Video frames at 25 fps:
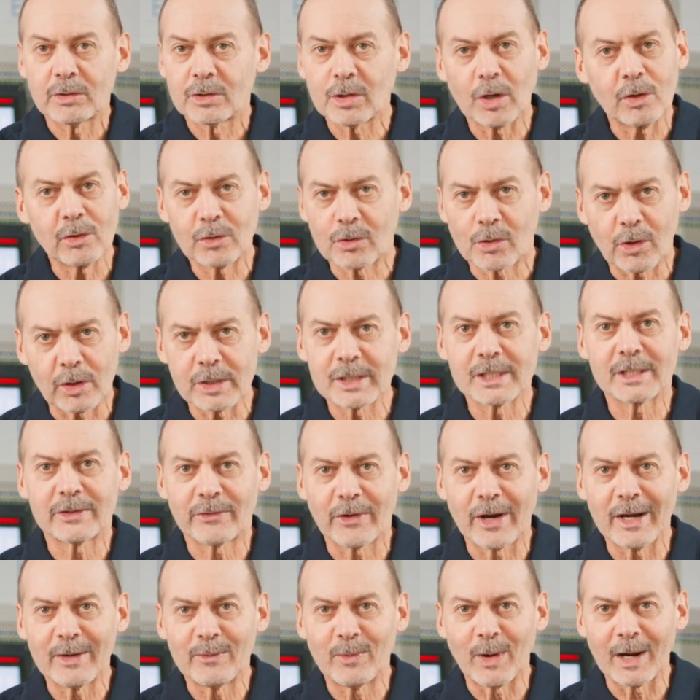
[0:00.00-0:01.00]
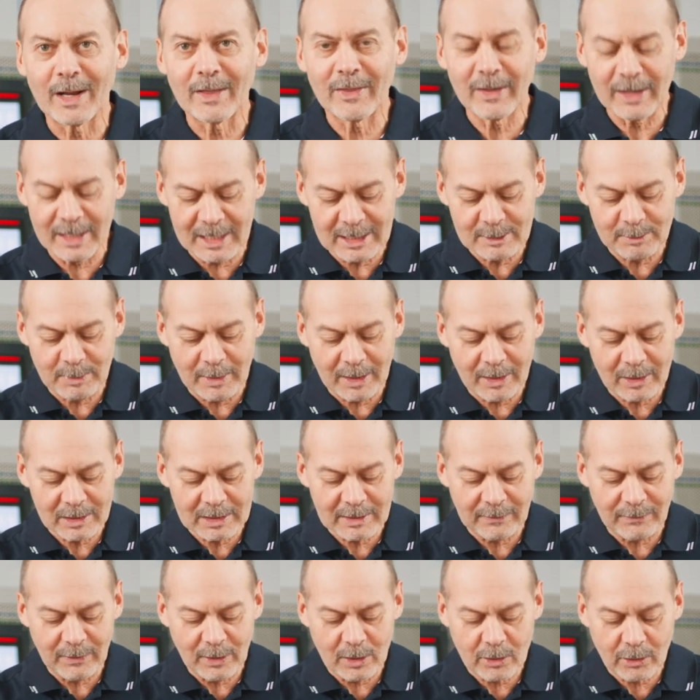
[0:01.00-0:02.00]
Don't cross thread one of these,
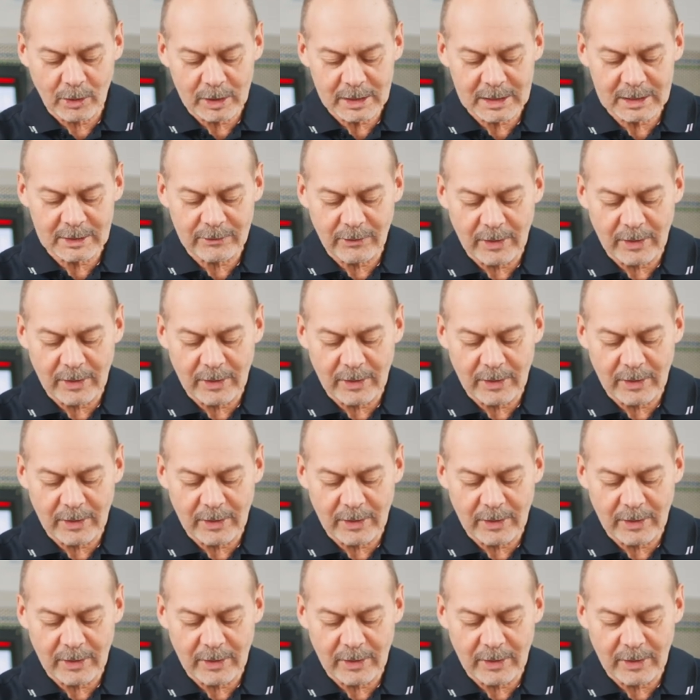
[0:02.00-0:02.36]
because if you cross